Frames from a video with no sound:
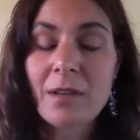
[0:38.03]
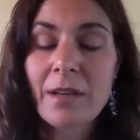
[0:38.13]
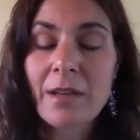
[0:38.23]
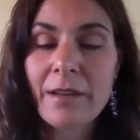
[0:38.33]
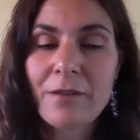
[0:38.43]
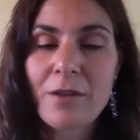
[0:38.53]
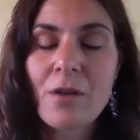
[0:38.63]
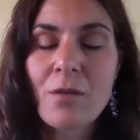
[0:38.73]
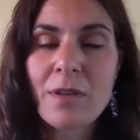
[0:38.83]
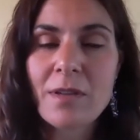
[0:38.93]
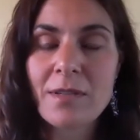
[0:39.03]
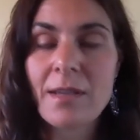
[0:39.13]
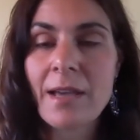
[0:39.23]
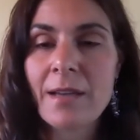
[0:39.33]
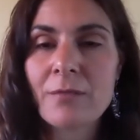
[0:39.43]
I have always
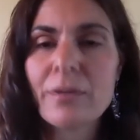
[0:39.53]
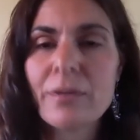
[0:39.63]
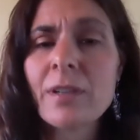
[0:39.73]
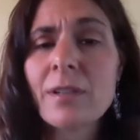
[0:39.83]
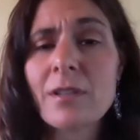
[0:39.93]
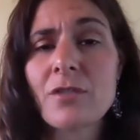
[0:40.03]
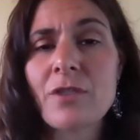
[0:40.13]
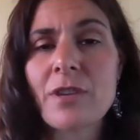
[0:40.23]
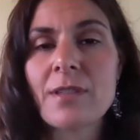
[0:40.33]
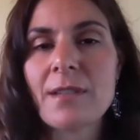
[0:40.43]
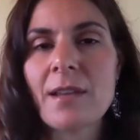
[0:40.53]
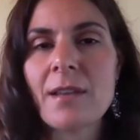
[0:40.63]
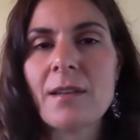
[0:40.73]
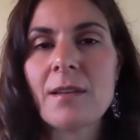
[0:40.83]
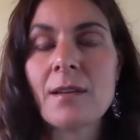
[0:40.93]
had a real interest
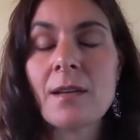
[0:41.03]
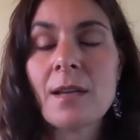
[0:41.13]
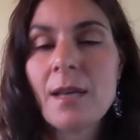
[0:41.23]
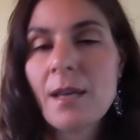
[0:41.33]
in